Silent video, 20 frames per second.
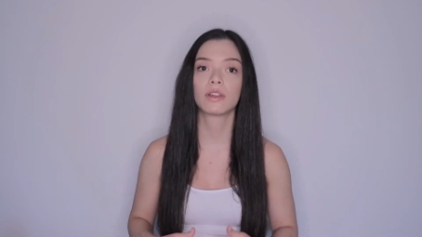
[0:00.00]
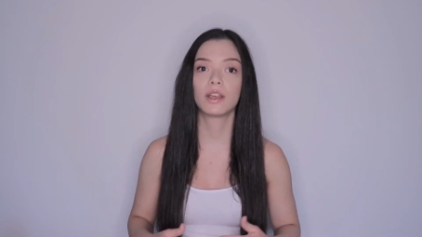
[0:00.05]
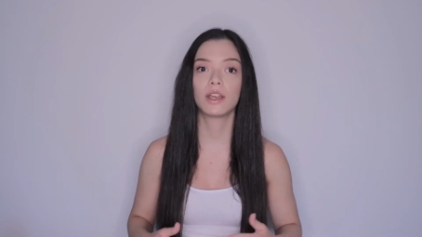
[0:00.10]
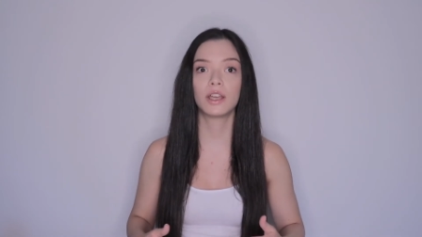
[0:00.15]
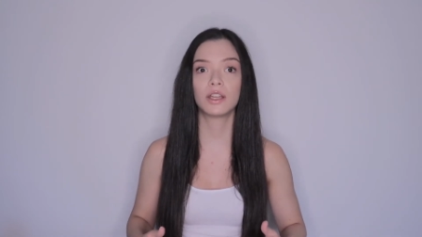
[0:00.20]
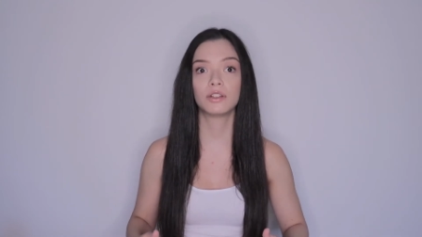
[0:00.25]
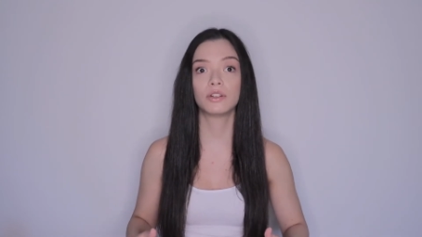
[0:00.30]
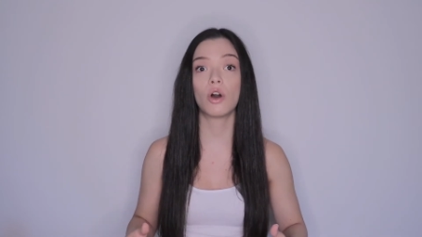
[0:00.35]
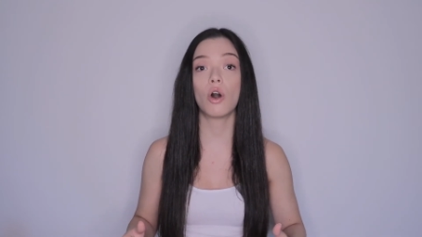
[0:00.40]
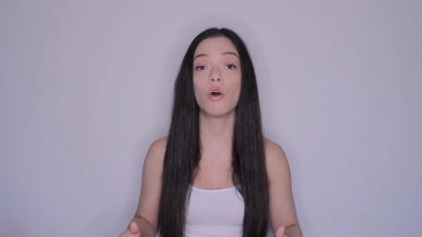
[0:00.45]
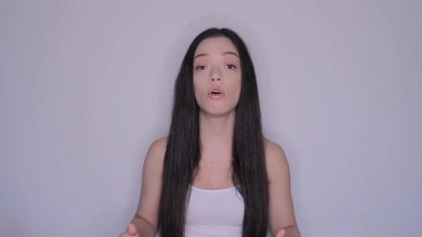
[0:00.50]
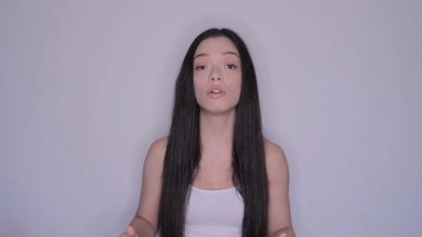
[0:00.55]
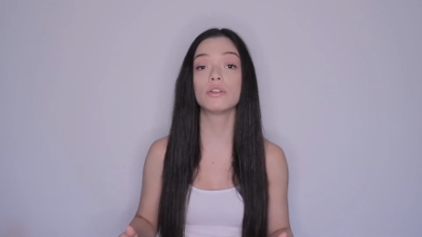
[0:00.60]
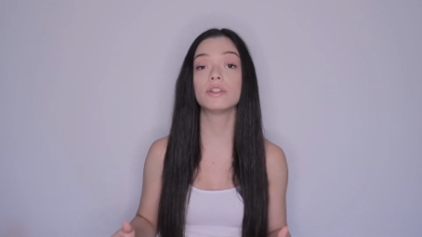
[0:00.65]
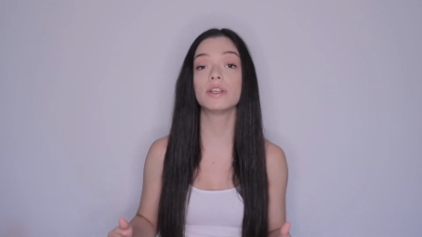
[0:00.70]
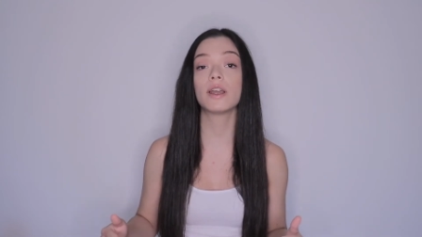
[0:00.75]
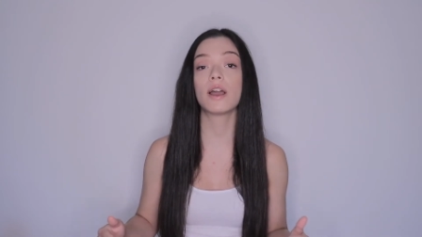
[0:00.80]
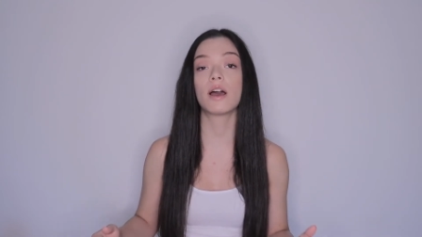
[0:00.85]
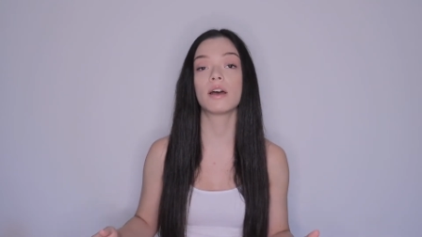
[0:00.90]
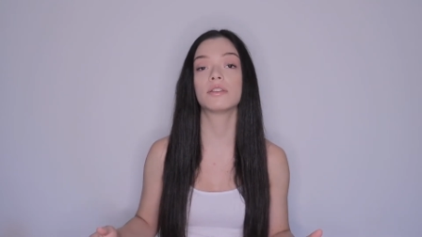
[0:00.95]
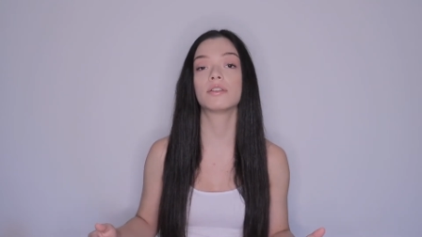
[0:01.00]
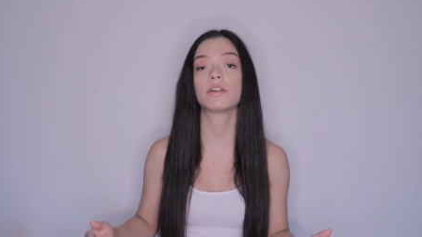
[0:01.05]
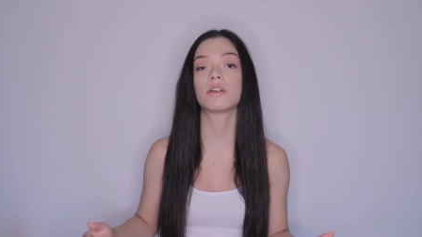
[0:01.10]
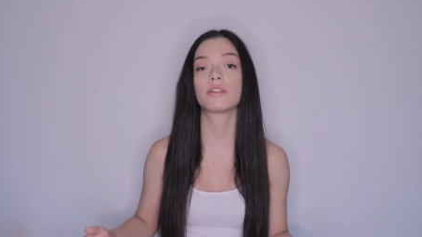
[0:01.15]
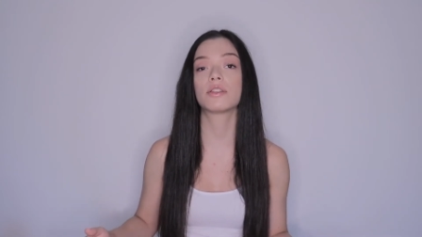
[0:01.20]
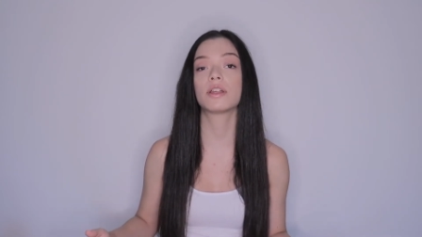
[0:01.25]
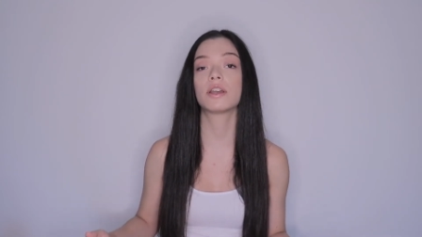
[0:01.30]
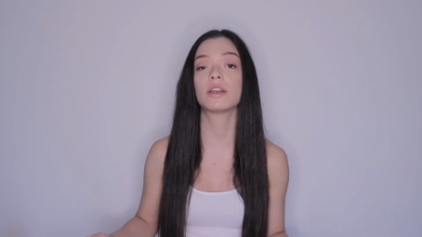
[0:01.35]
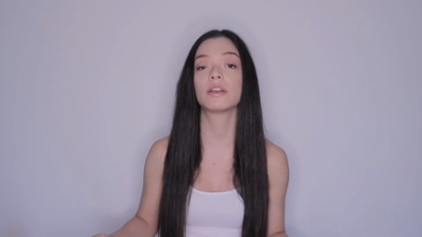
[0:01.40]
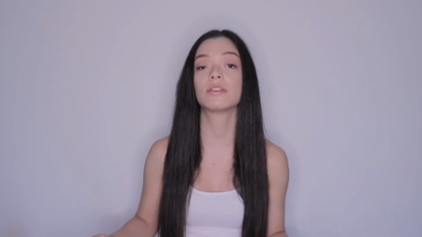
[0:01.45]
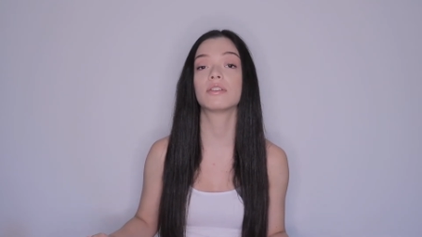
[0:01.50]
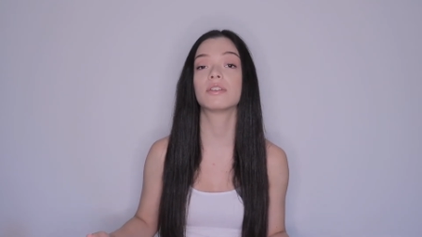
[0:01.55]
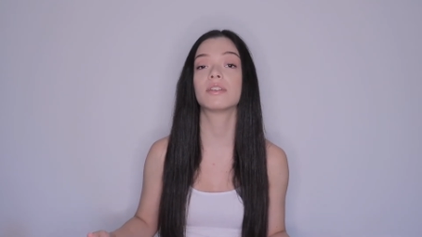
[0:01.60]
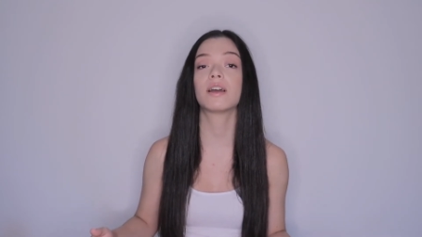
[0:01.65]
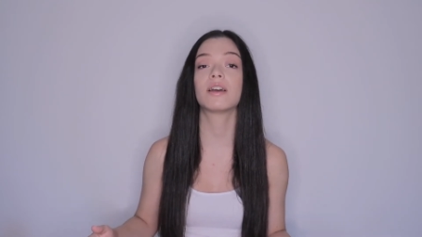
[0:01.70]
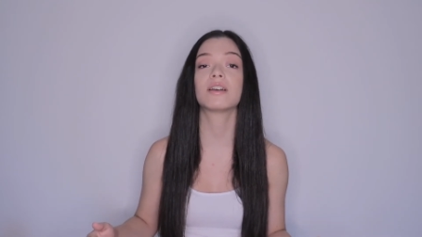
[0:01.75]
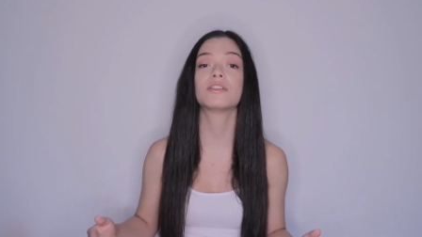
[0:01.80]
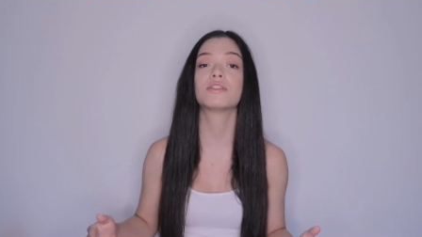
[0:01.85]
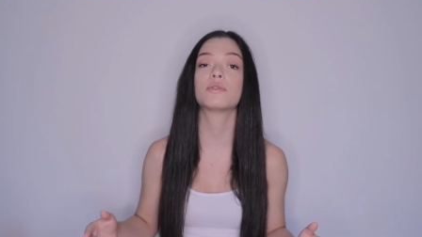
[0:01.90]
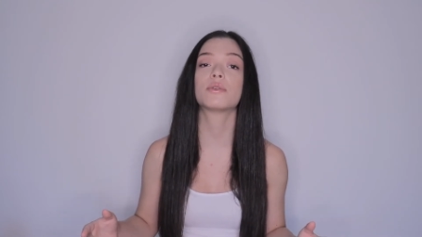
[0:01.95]
and all the other things
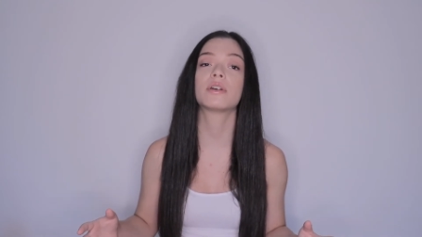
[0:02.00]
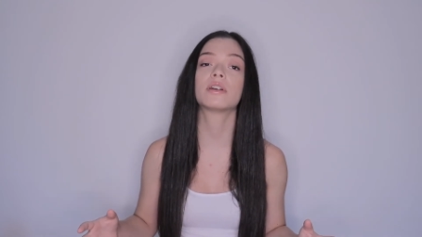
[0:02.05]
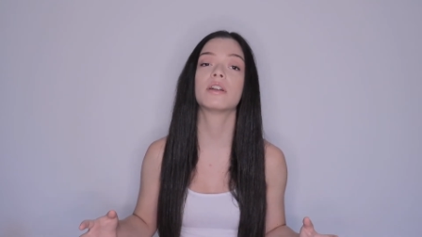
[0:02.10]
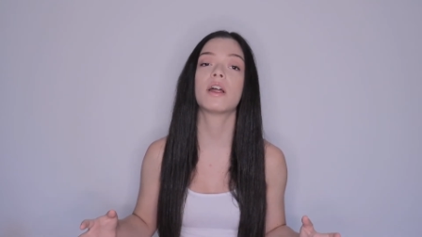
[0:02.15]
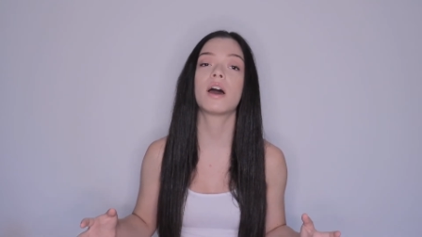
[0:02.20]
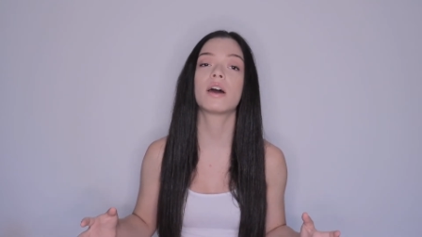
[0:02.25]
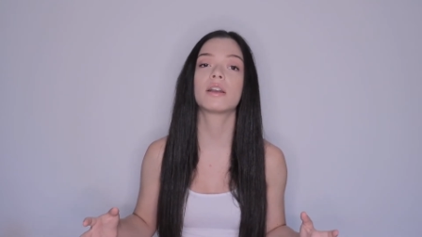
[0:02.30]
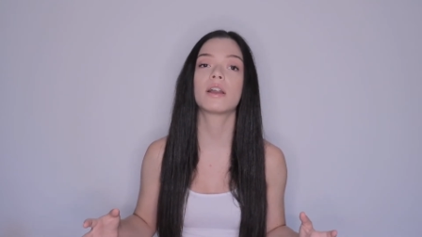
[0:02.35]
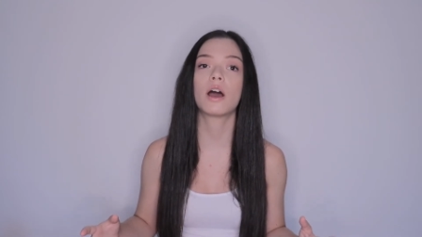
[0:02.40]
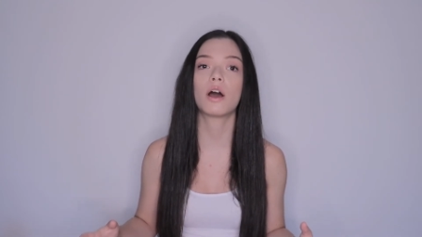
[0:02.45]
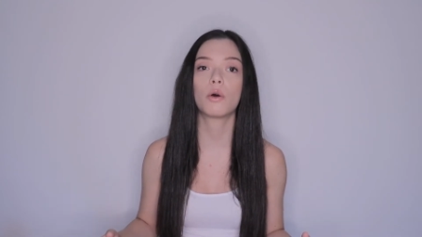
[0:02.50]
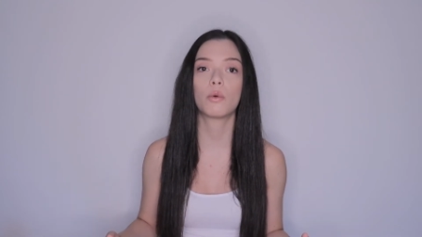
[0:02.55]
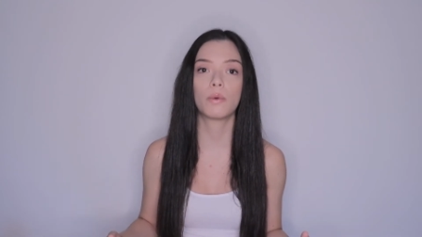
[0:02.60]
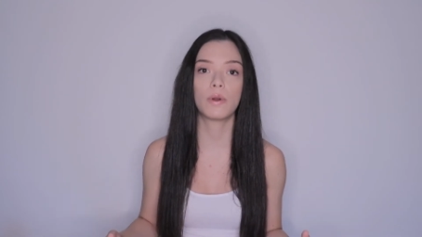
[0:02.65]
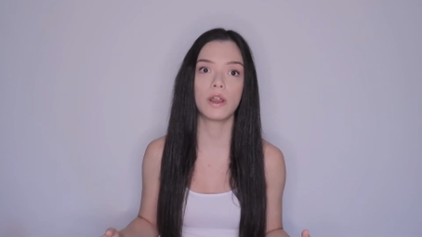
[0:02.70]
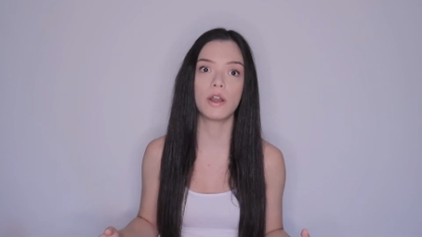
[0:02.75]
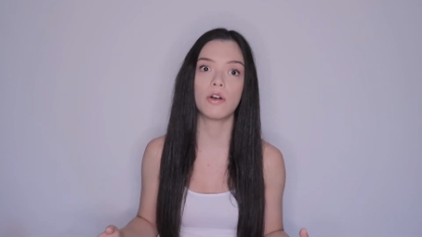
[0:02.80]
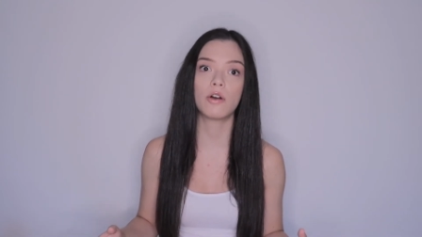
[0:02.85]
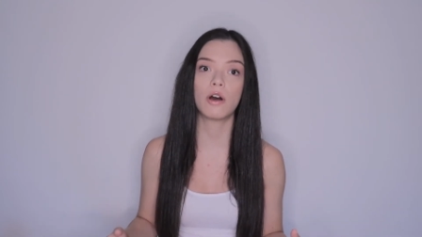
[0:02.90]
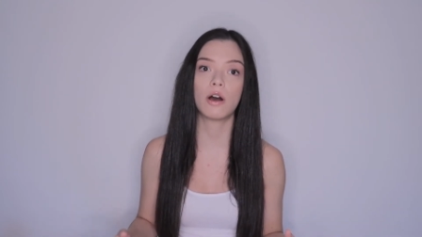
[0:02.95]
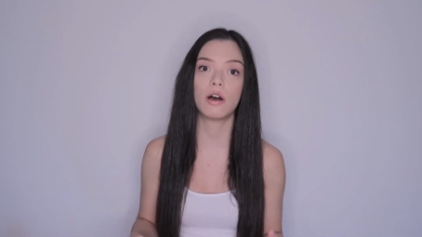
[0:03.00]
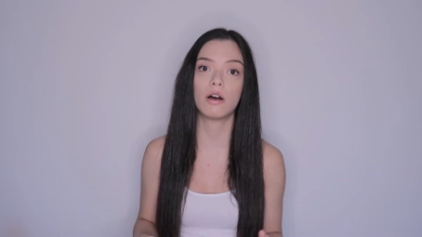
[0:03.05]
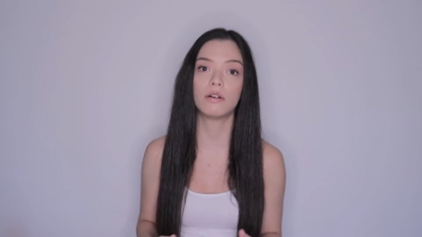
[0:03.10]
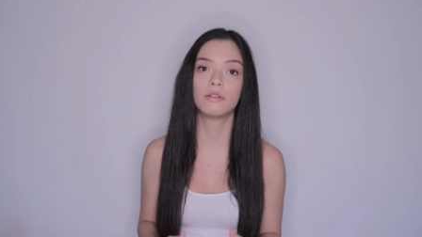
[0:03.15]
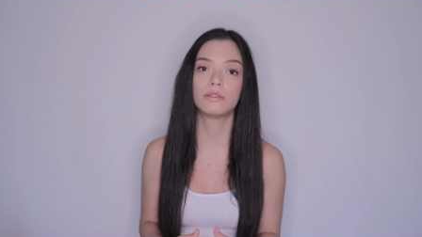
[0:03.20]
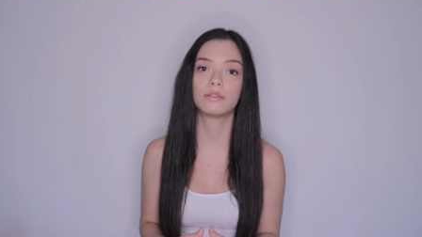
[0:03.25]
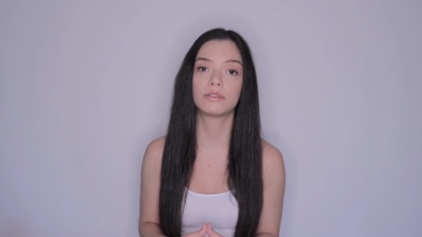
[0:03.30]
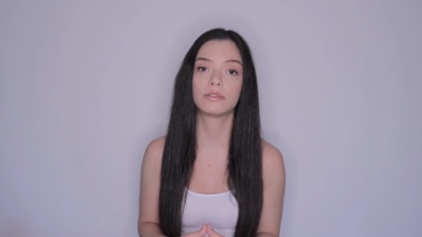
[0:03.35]
that you are not aware of,